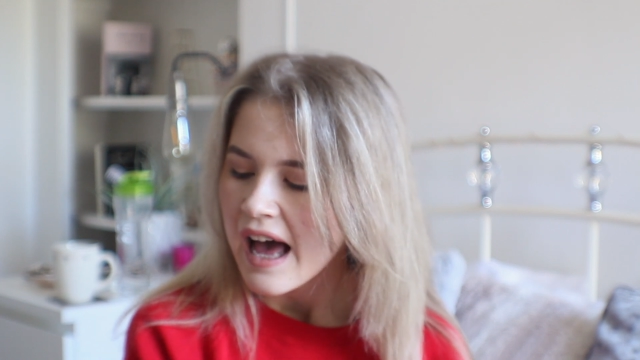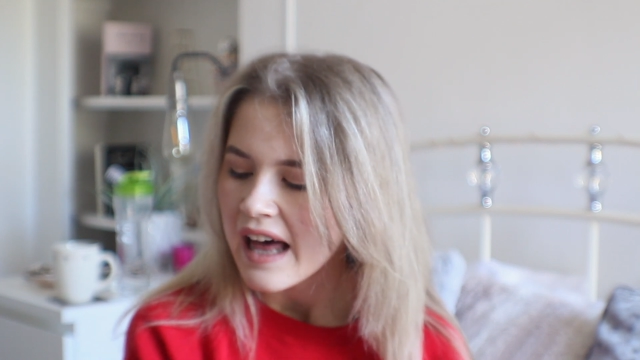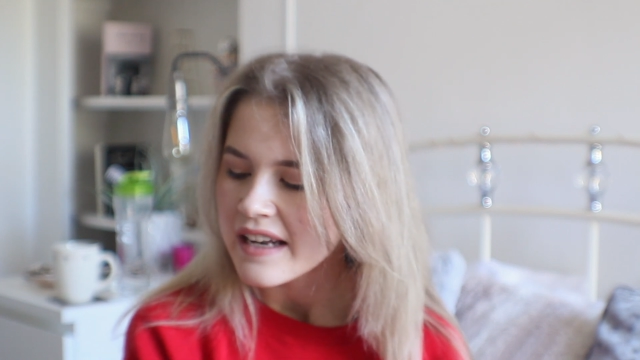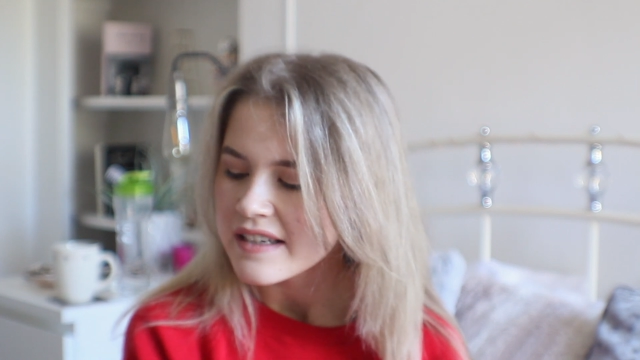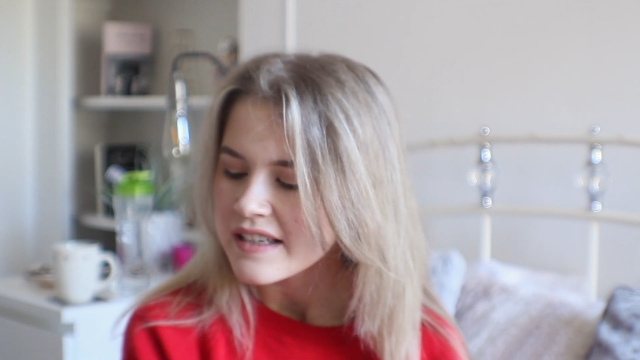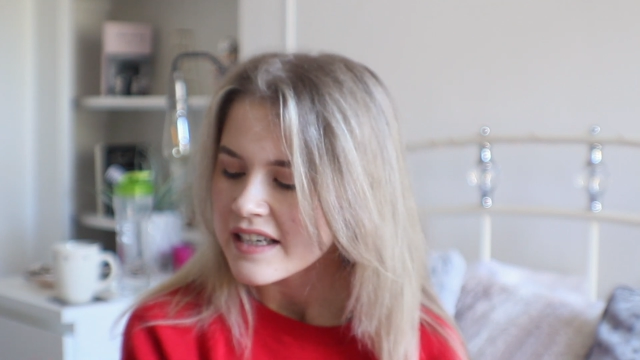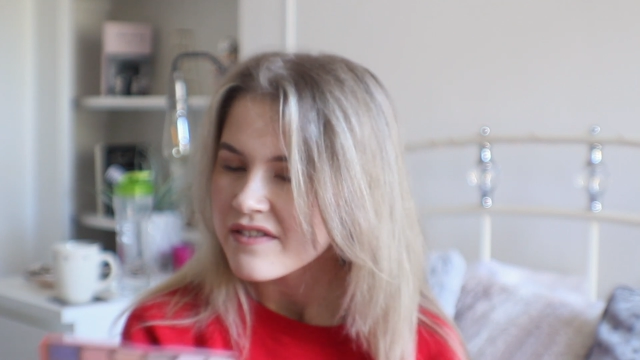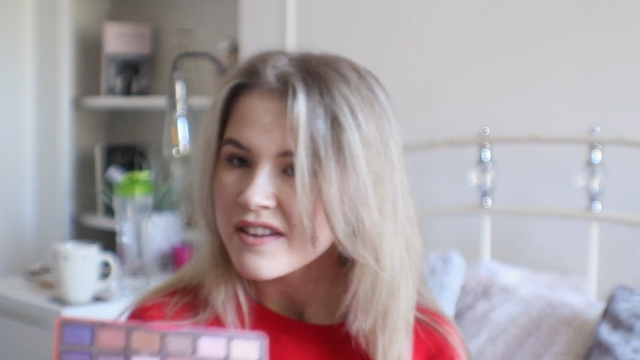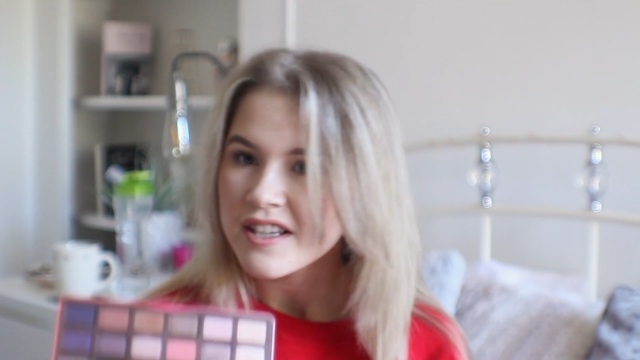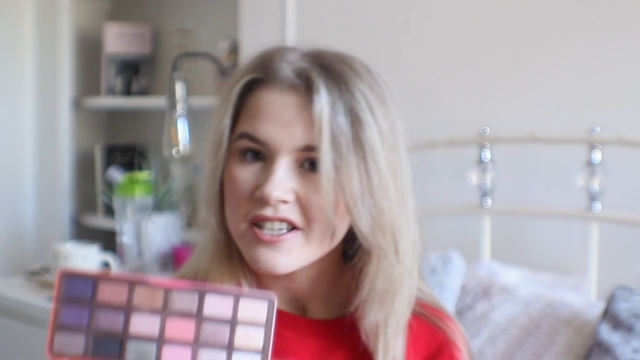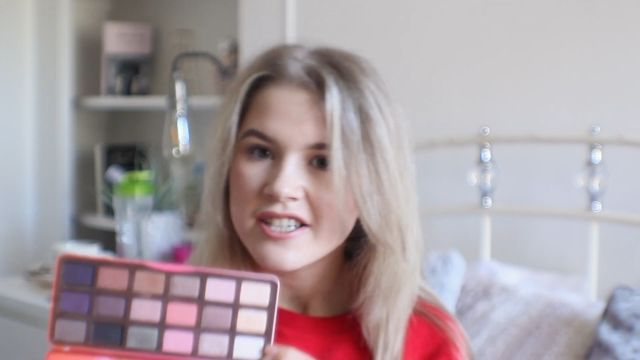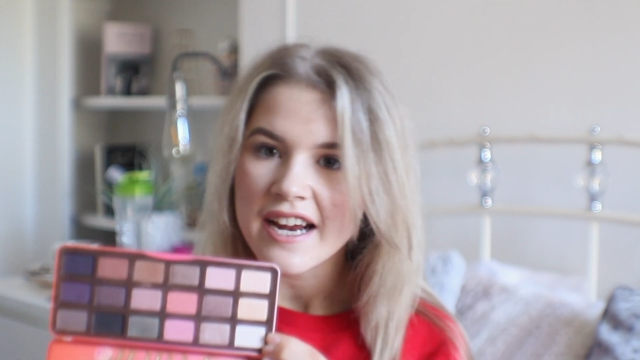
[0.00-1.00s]
and
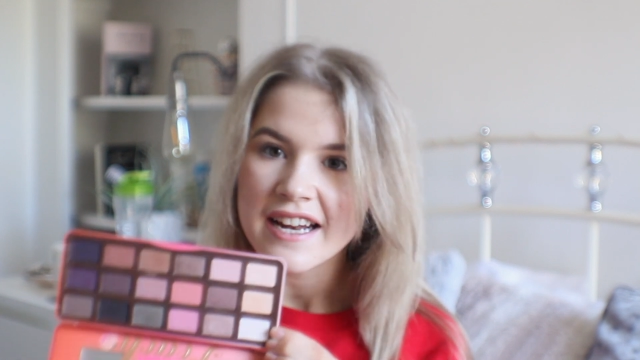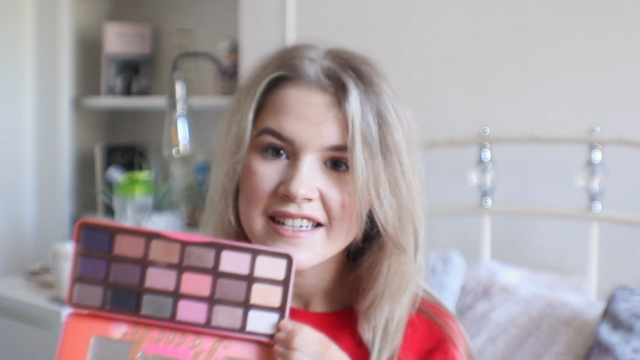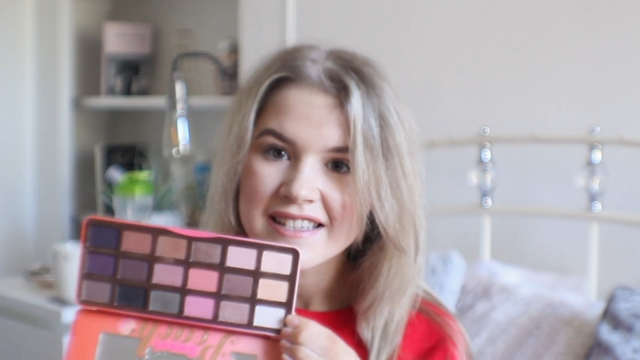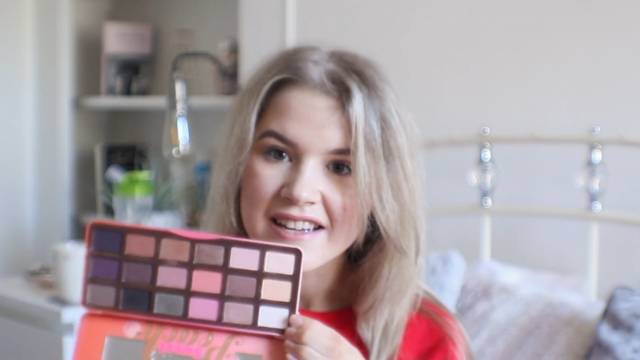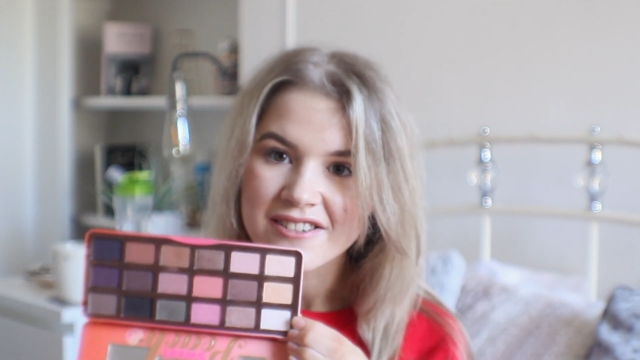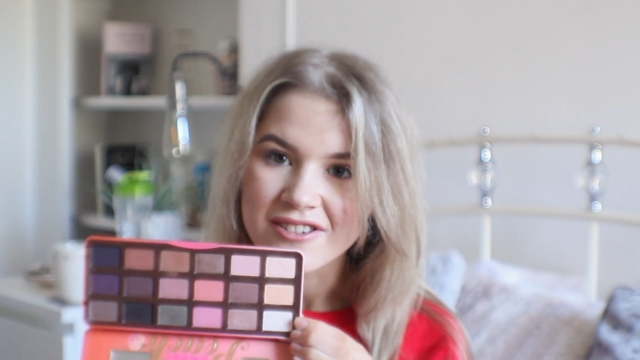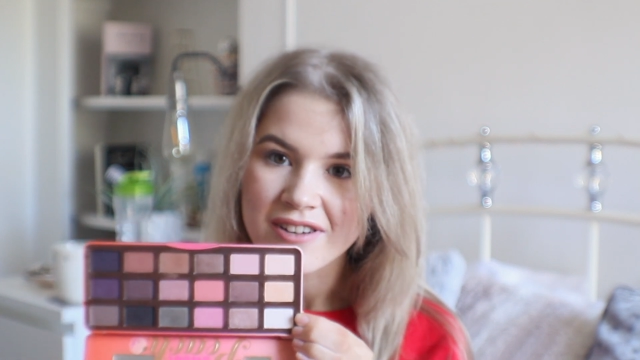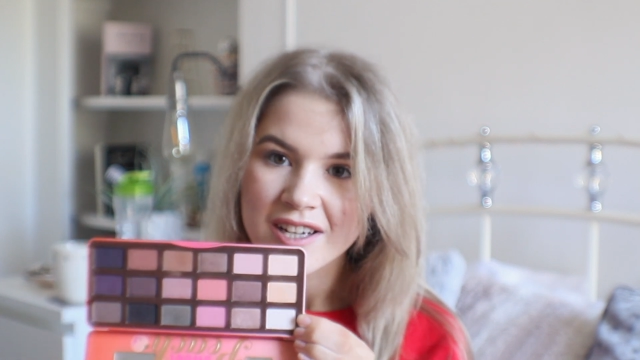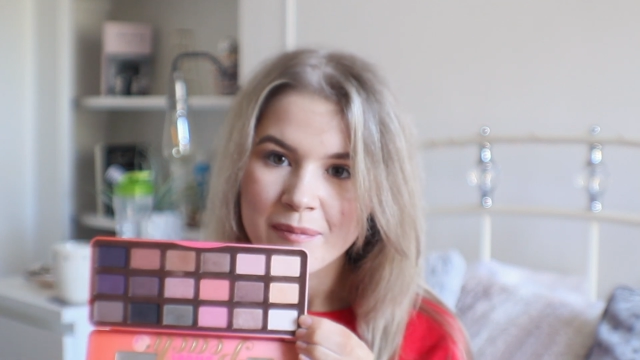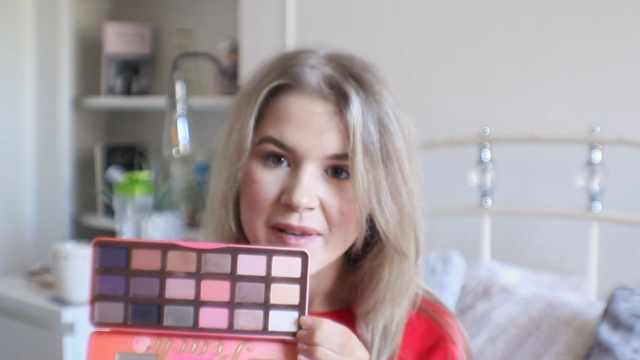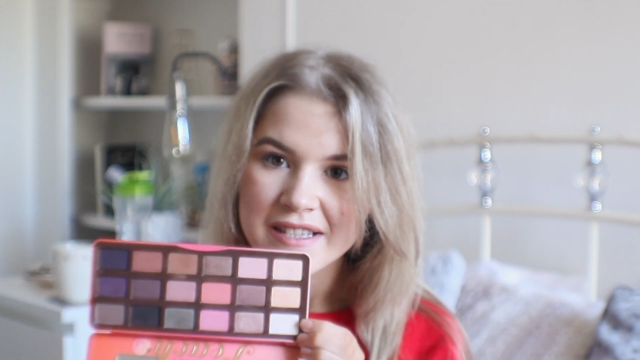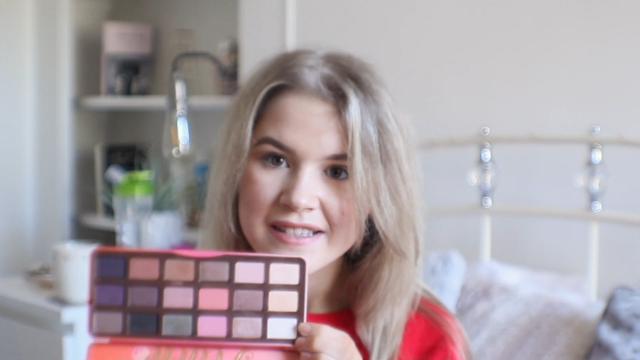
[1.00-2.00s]
even the shades that do look a bit